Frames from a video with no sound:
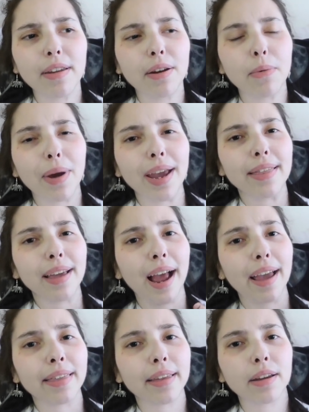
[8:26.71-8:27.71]
in a way that
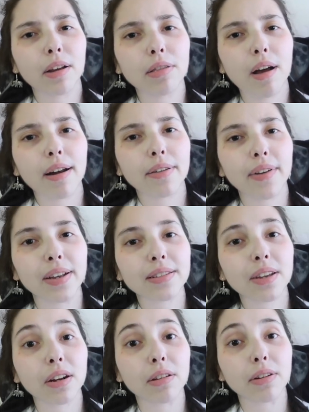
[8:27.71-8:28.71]
I think a lot of us
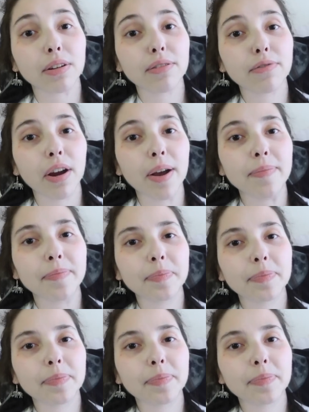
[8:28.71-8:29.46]
could learn from.